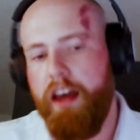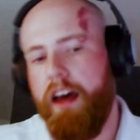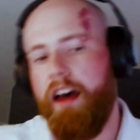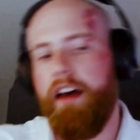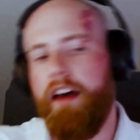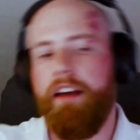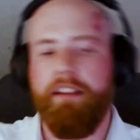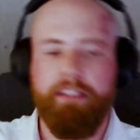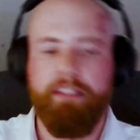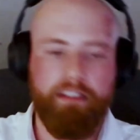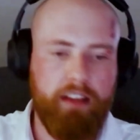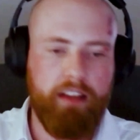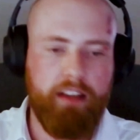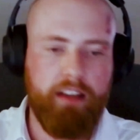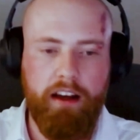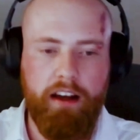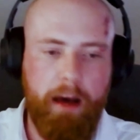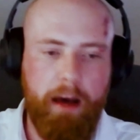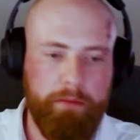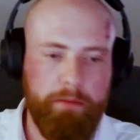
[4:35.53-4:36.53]
and
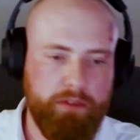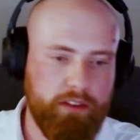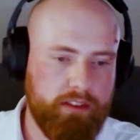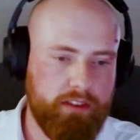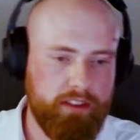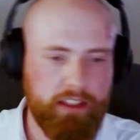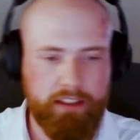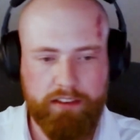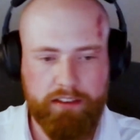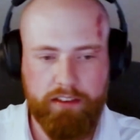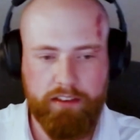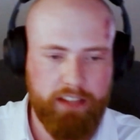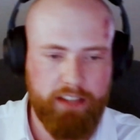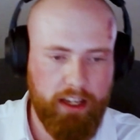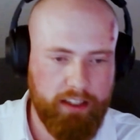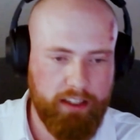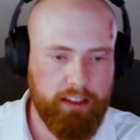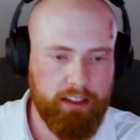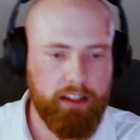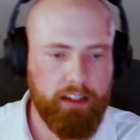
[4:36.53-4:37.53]
up to 6 or
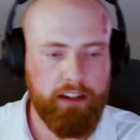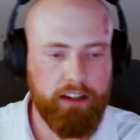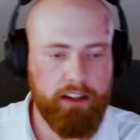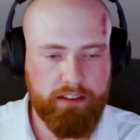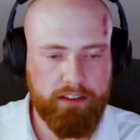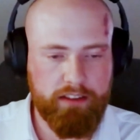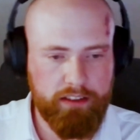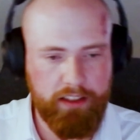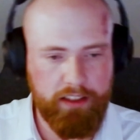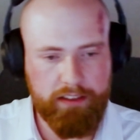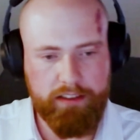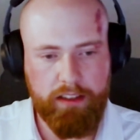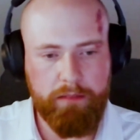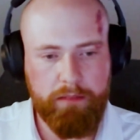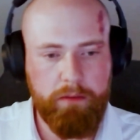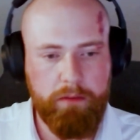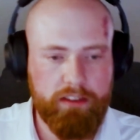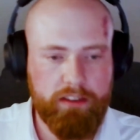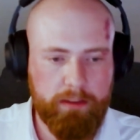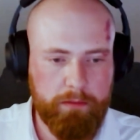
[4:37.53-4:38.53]
10 gigahertz. That's not
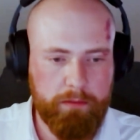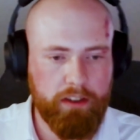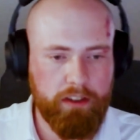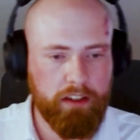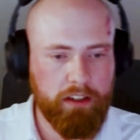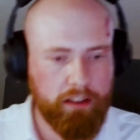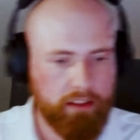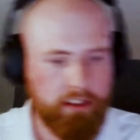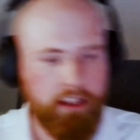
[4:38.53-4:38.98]
possible.